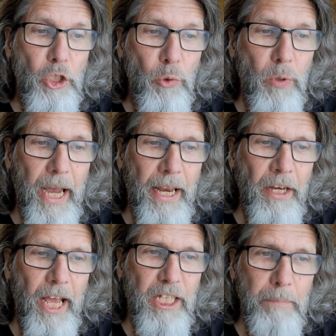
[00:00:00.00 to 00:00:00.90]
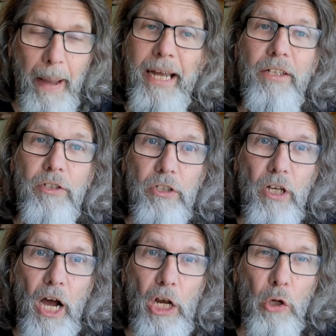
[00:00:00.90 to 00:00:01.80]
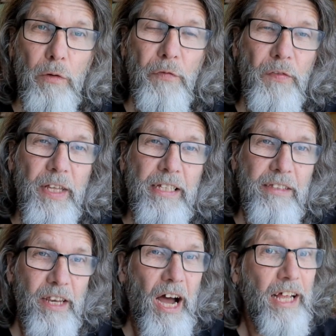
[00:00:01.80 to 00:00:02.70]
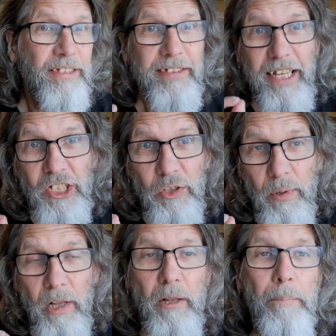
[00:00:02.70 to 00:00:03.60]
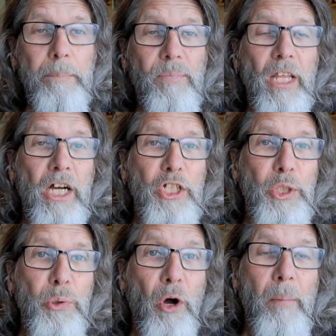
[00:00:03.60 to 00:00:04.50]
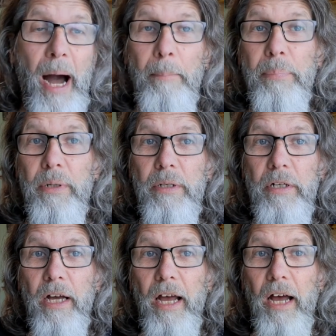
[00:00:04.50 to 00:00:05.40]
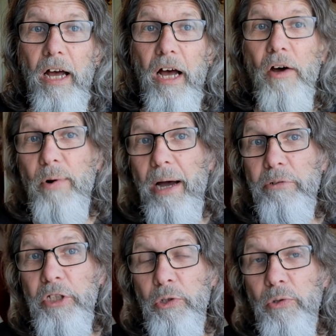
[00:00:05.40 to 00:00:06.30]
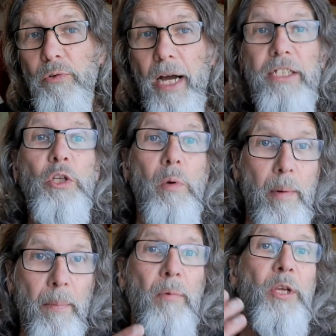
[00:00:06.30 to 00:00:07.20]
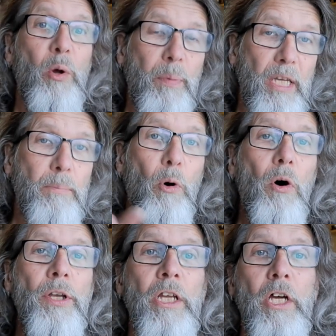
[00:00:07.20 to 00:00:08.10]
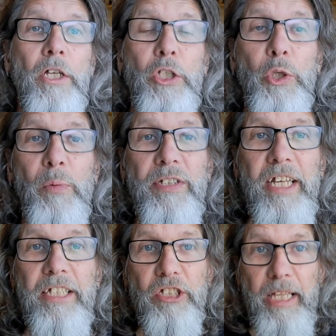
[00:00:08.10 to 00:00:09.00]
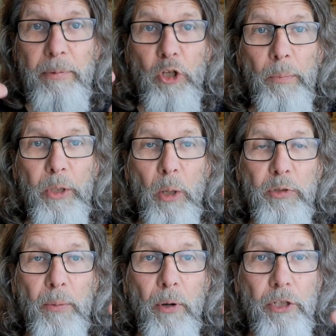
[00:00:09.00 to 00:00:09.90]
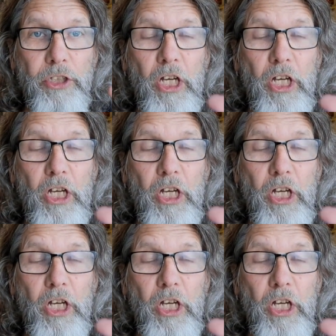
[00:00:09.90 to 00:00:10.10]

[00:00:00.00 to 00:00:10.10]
you can expect a lot of things that are ancestral to come up around you, right? So remember when you're being born, the universe takes a snapshot, becomes your birth